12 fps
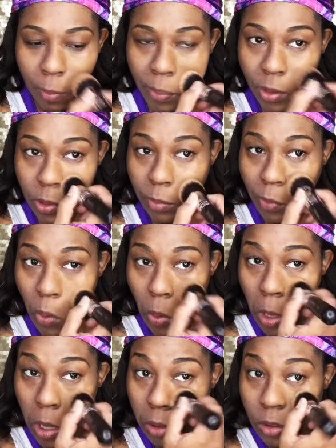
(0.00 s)
buildable.
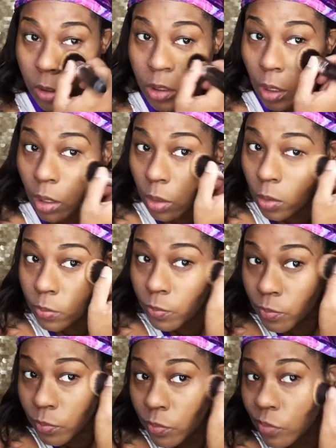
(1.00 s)
So
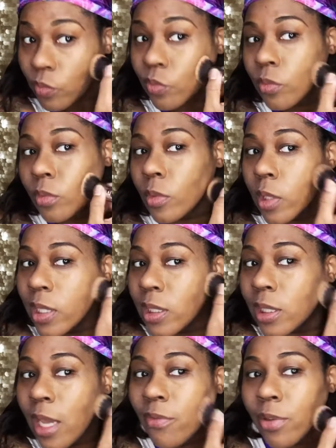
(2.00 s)

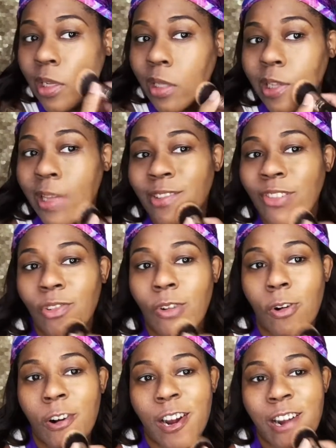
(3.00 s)
it's definitely
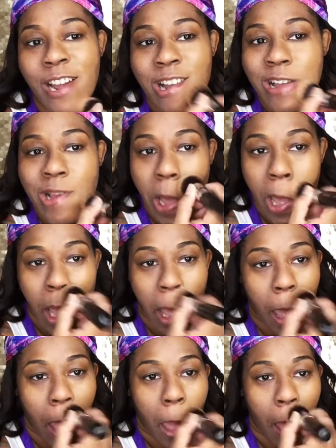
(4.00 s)
for,
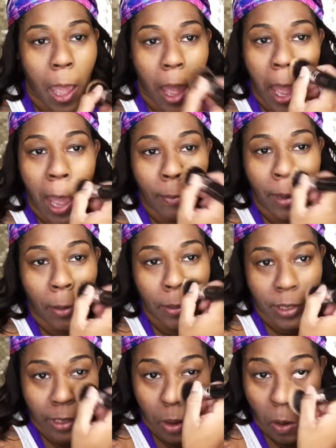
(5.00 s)
I'm not
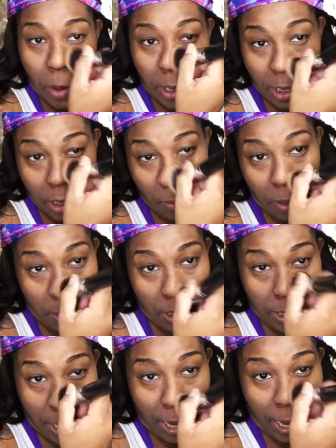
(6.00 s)
really going anywhere
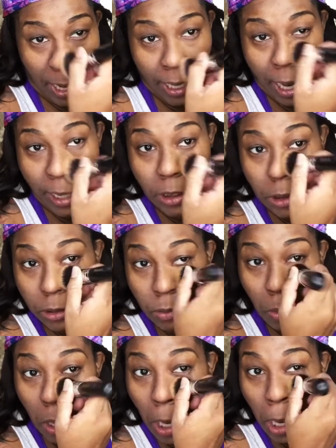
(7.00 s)
today, kind of just
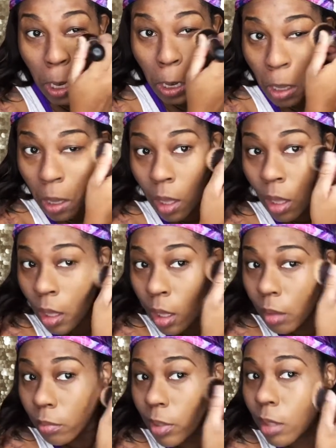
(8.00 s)
want
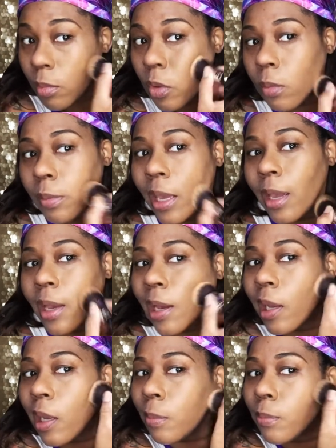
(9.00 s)
minimal
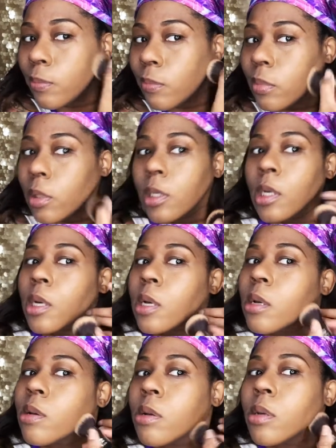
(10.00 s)
makeup look,
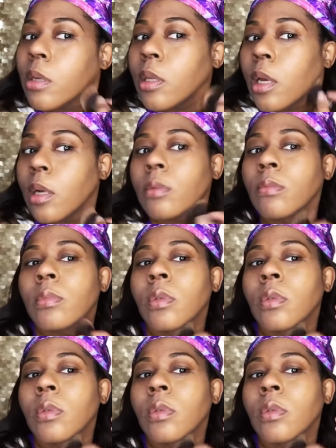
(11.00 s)
you know.